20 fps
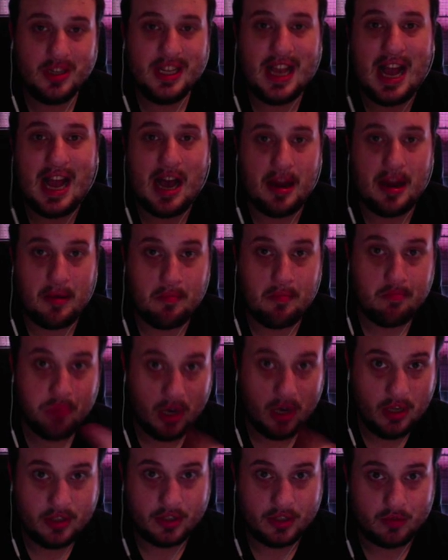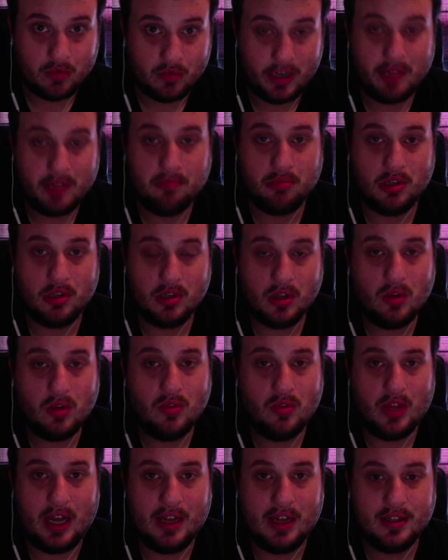add a button right below
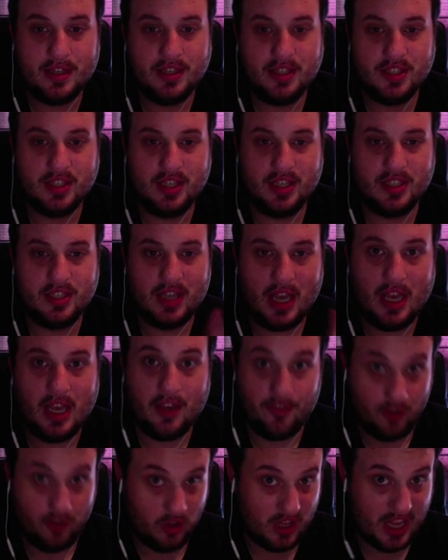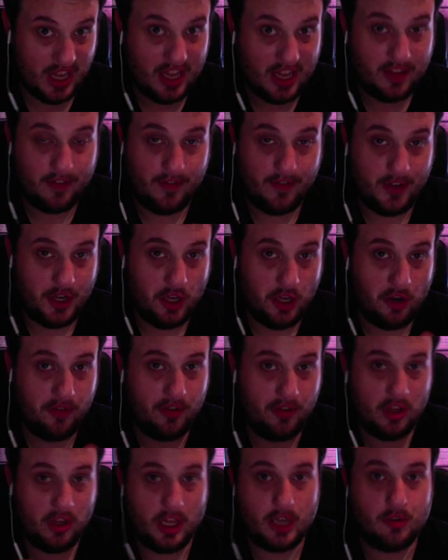that that says, hey, if you like the video,
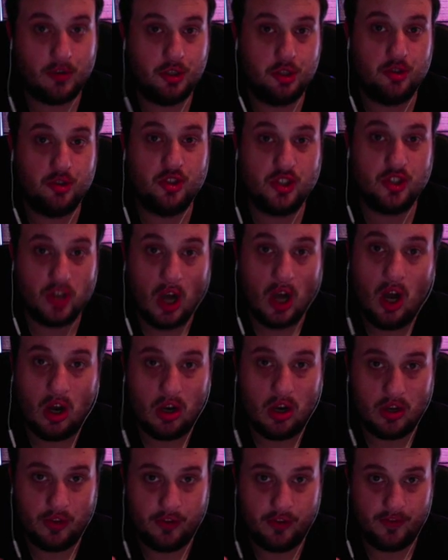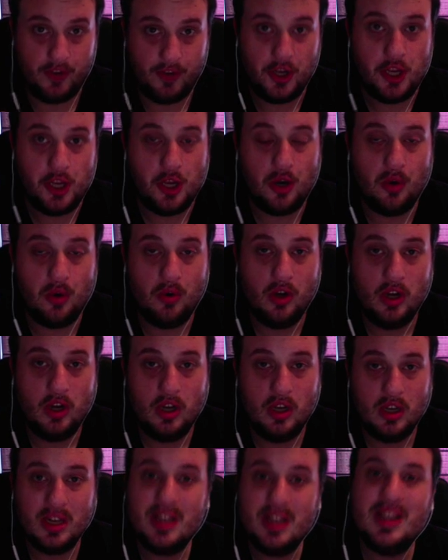if you like what you saw on the video,
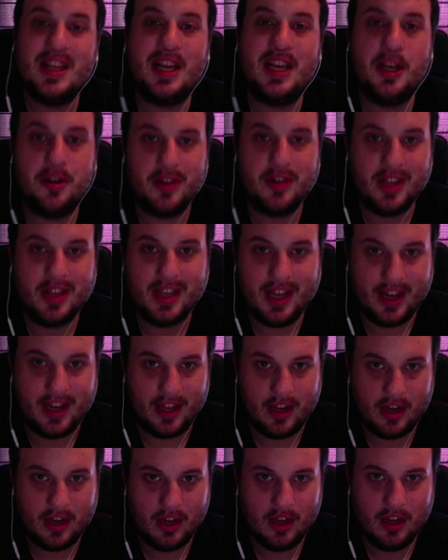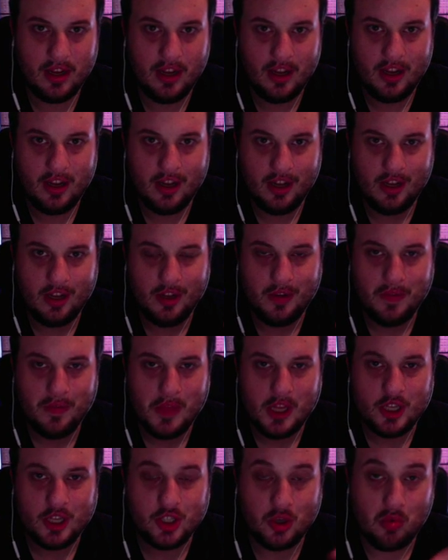click here to get it.
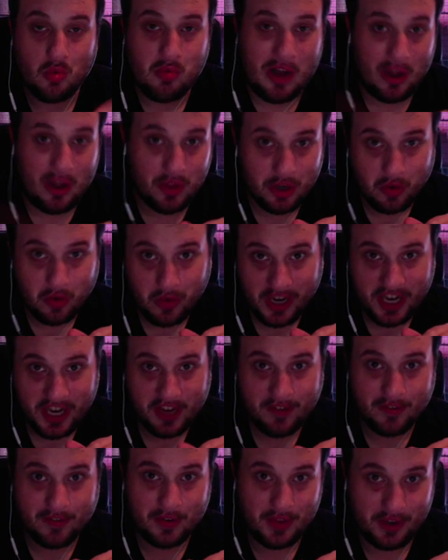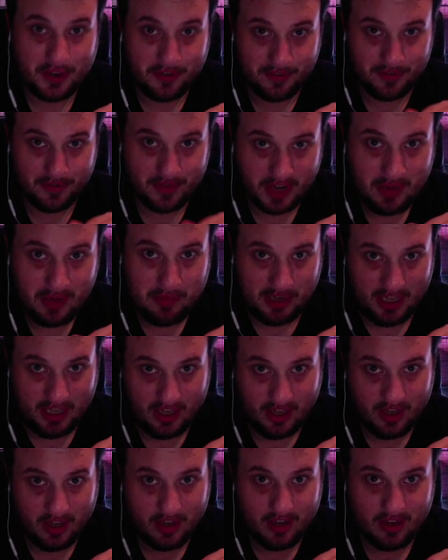So while they're waiting for their
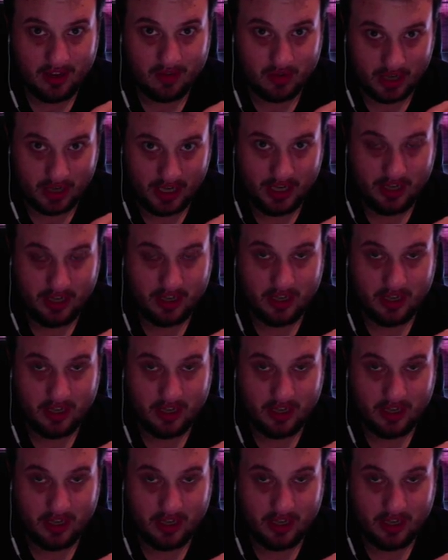freebie, right,